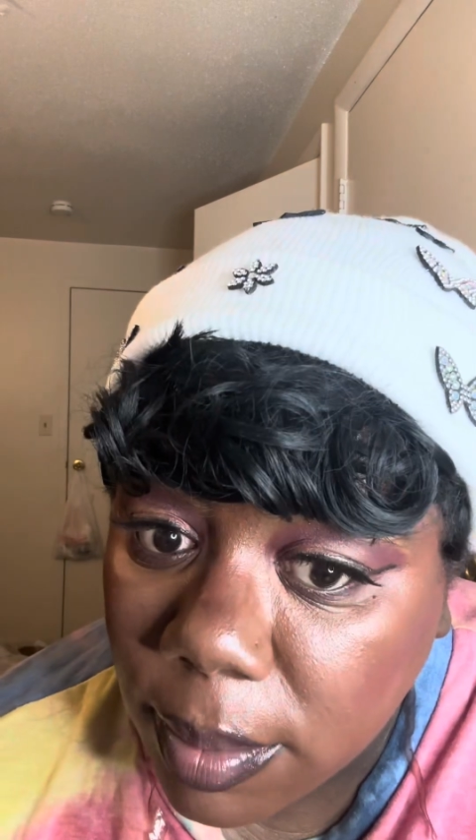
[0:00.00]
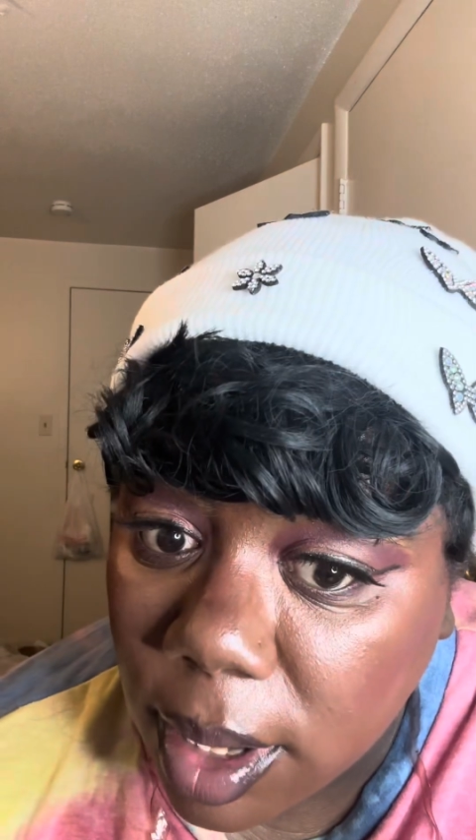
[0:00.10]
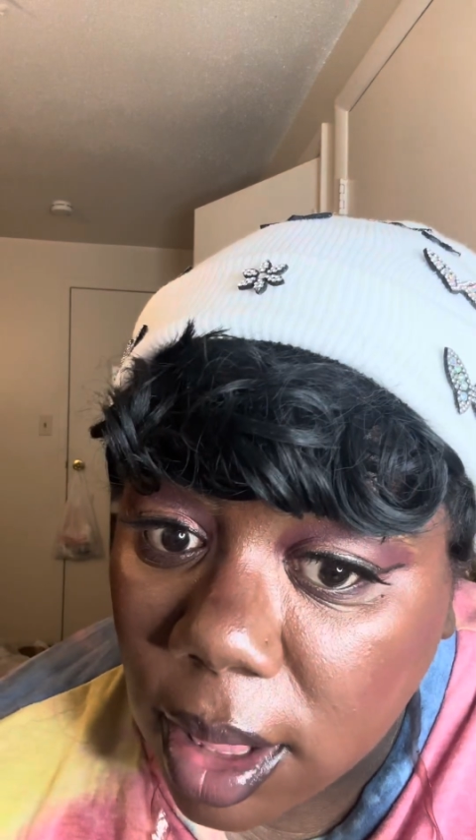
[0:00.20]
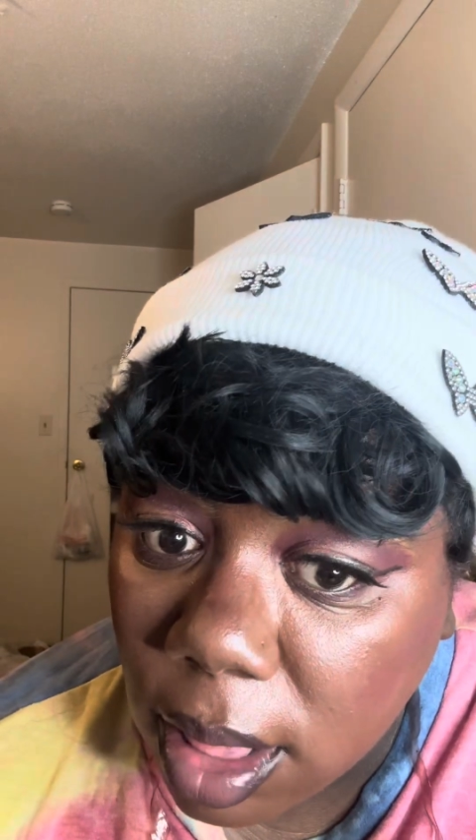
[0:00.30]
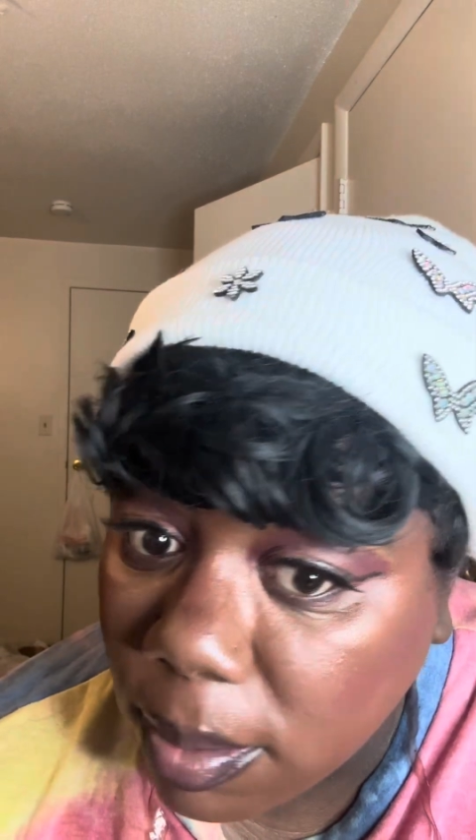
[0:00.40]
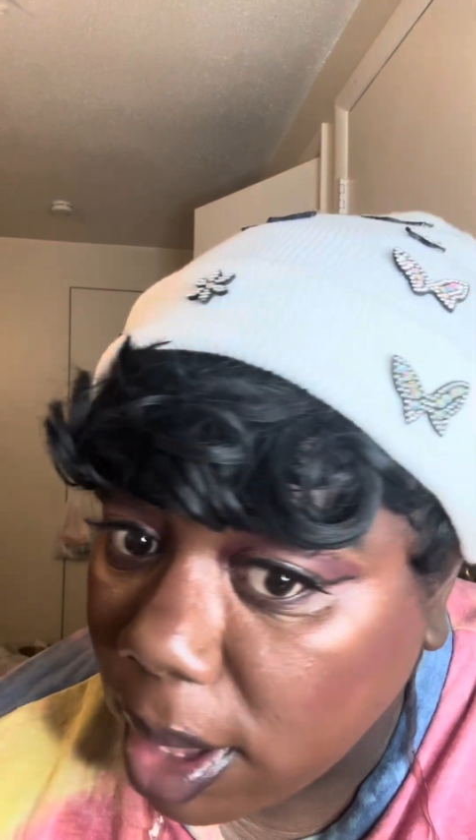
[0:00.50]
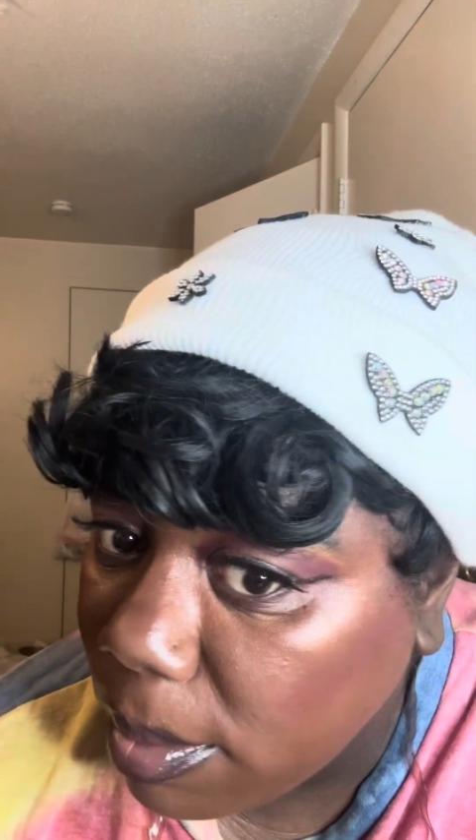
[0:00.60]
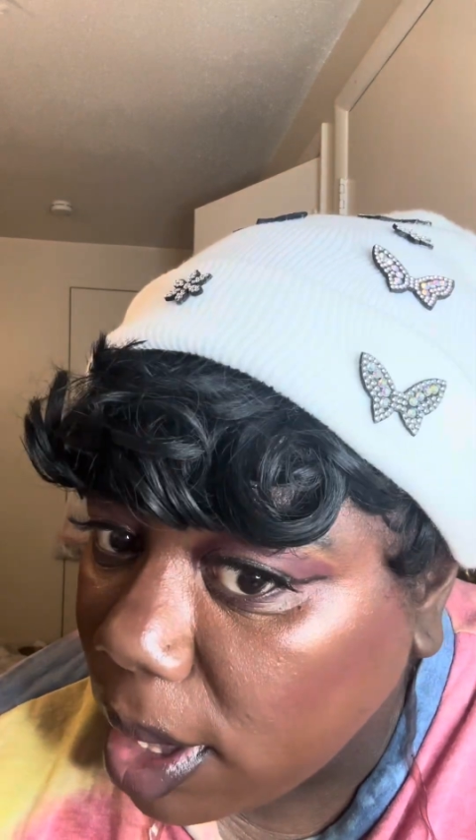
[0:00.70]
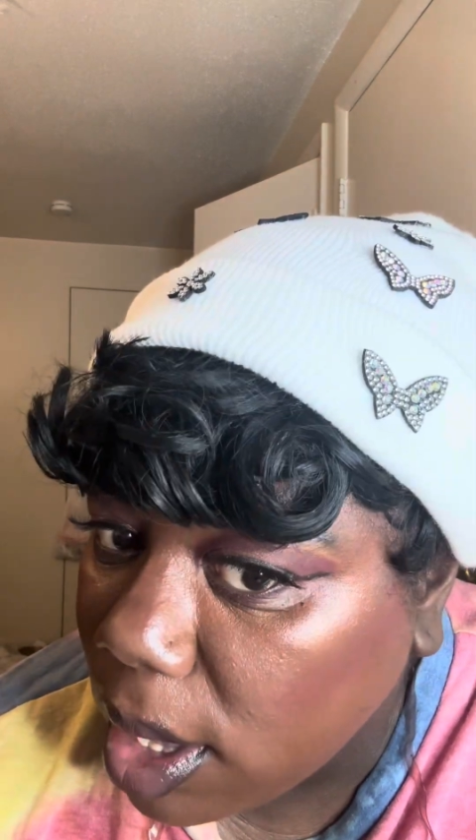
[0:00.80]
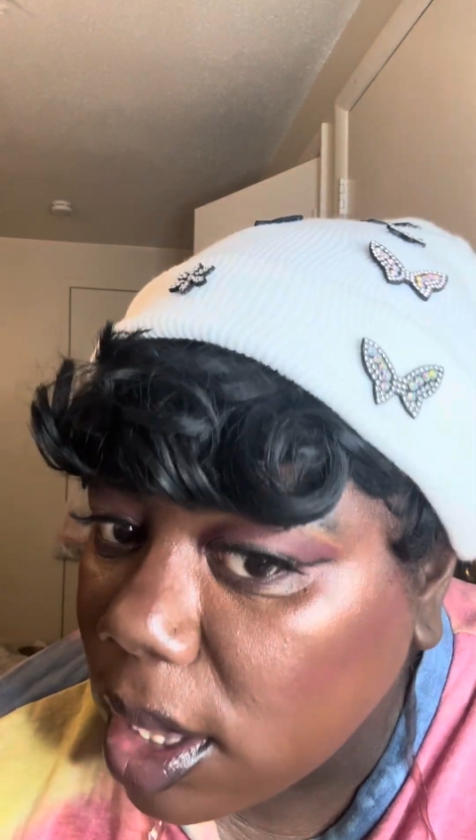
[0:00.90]
But this is my
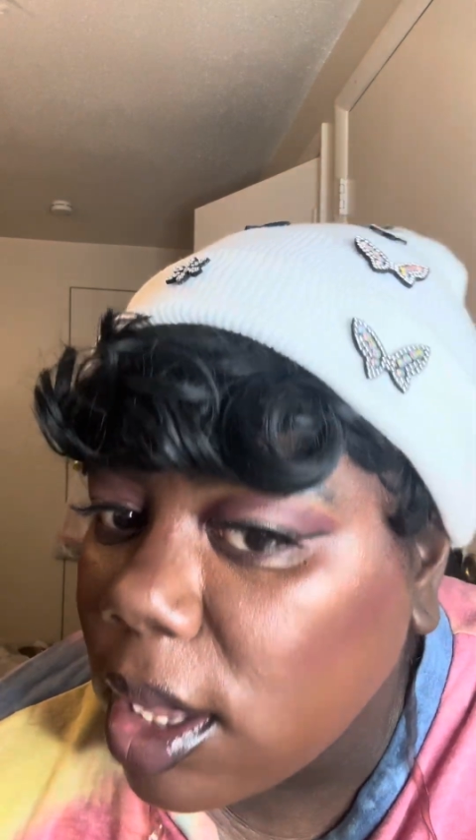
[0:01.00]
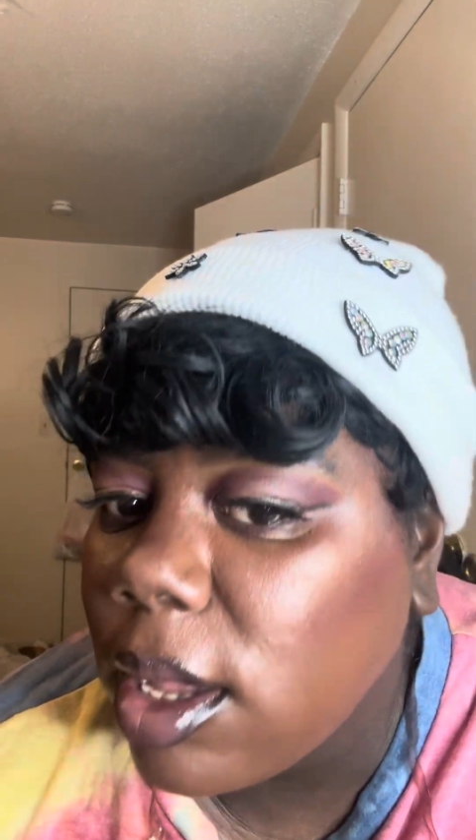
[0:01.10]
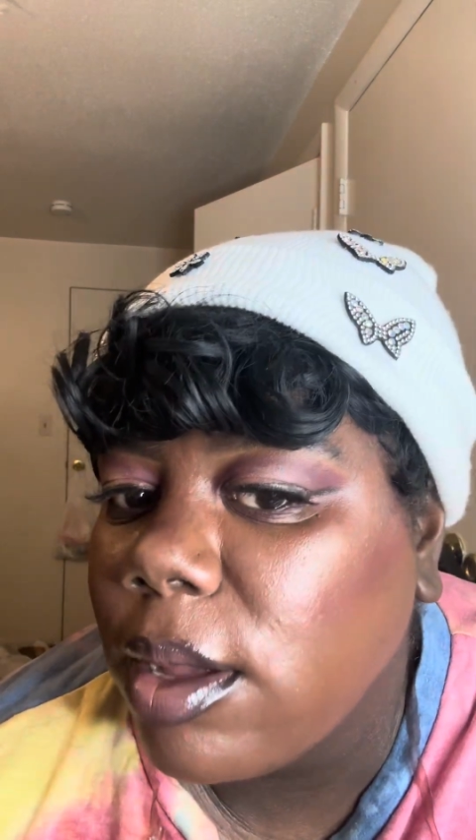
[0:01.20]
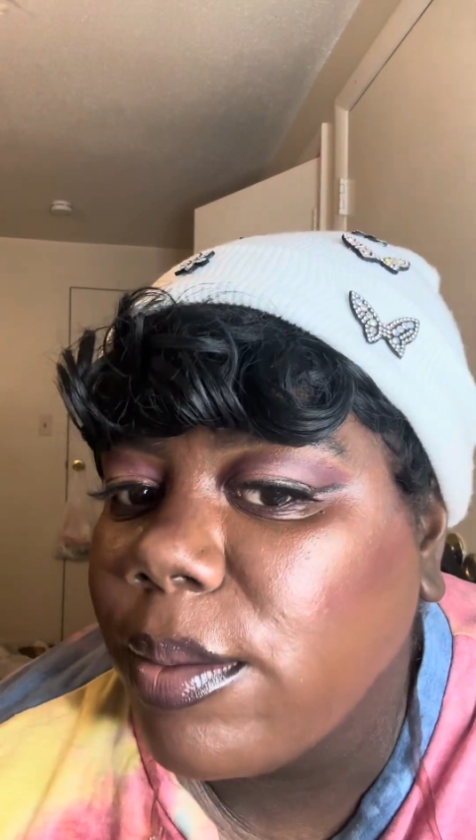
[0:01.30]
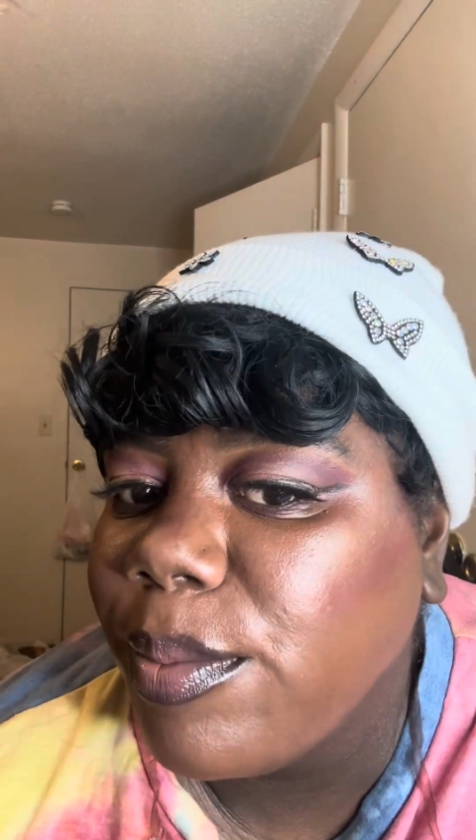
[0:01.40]
makeup.